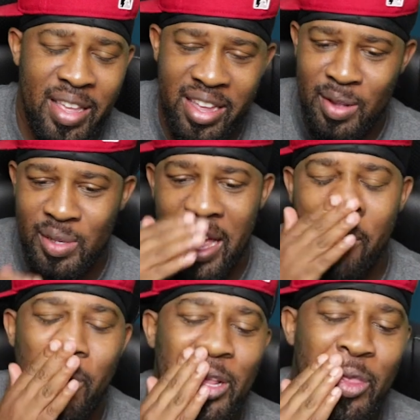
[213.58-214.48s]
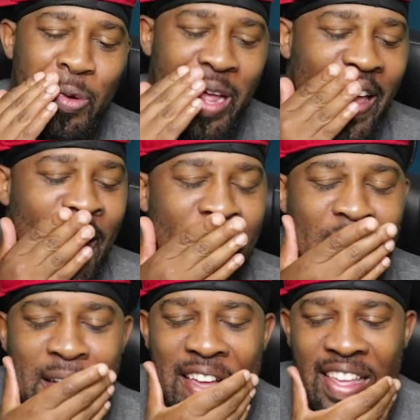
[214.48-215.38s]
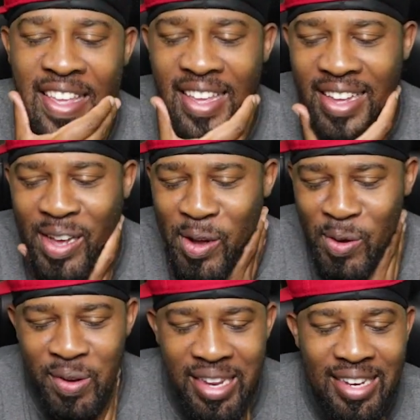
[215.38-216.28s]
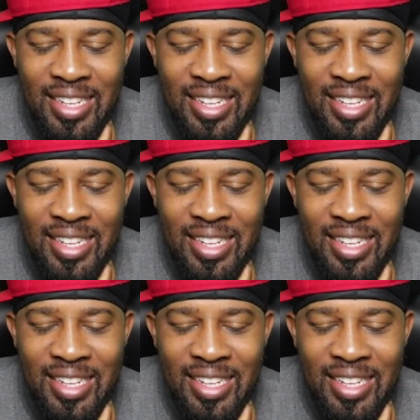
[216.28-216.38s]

hiccups halfway through that. Yo,